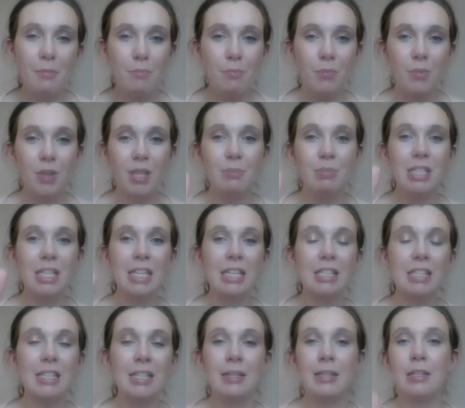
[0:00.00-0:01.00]
lipsticks
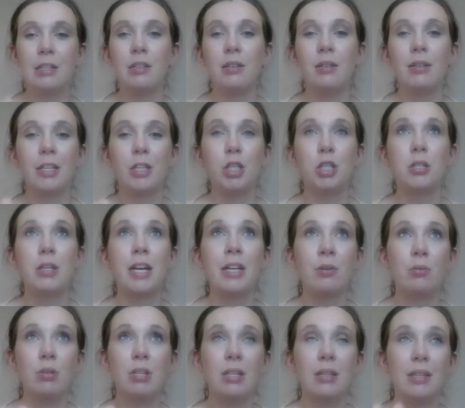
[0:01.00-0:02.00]
in that collection. I
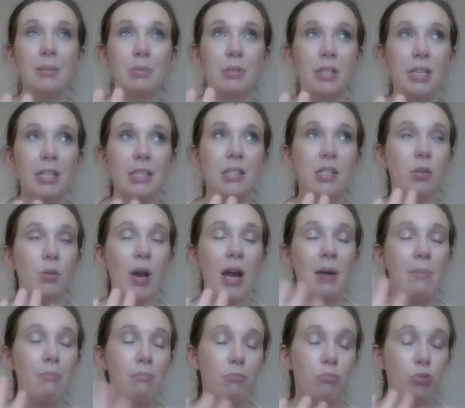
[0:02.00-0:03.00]
don't need lipsticks, so
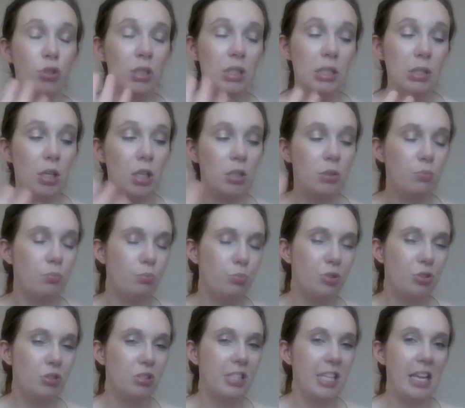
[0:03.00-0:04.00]
I'm really not
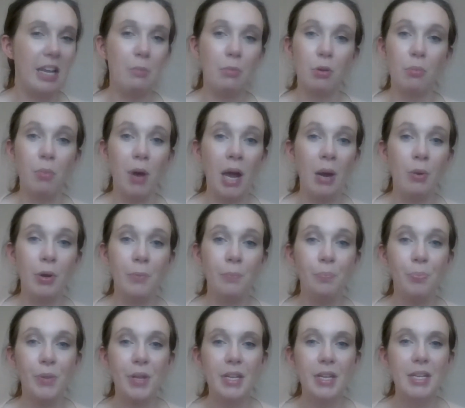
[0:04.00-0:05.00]
saying I'm going to buy one.
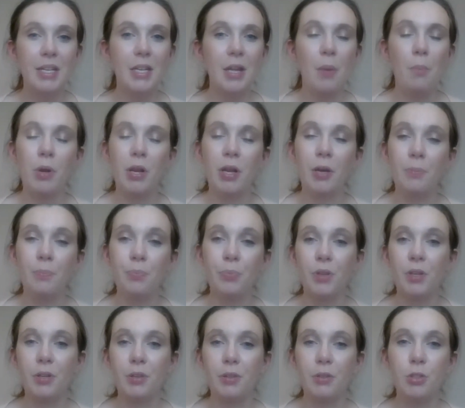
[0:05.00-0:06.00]
But
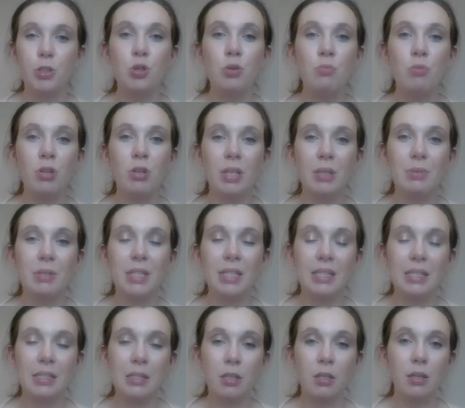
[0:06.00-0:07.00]
there's two more lipsticks
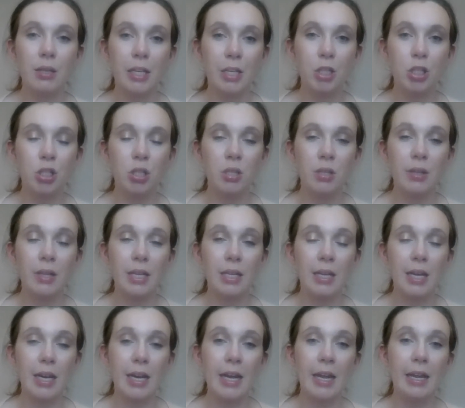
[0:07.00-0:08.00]
in the collection that
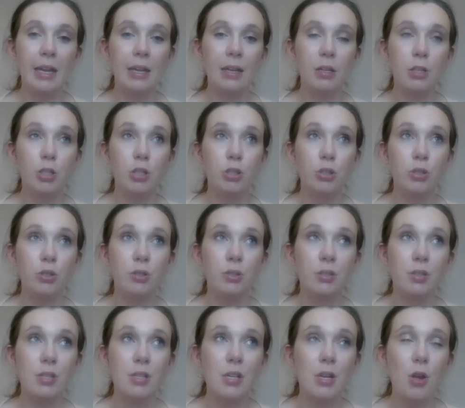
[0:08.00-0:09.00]
I...
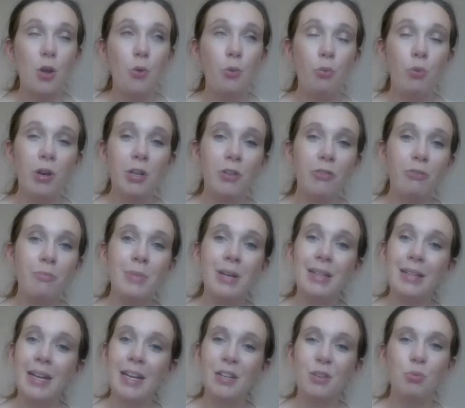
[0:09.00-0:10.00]
One of them I
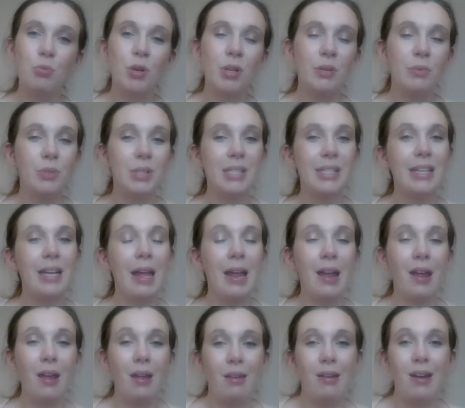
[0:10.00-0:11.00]
liked, one I was like, eh,
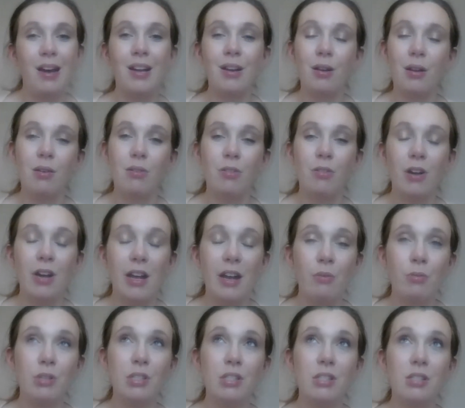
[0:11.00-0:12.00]
I don't know. It
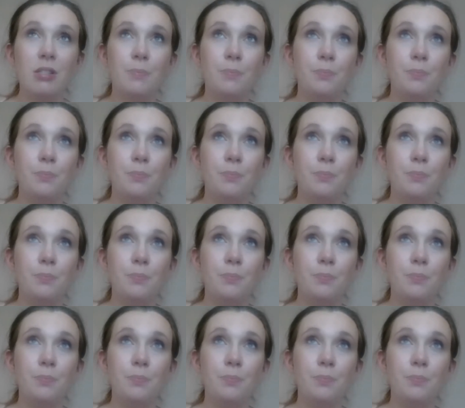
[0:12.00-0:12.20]
was...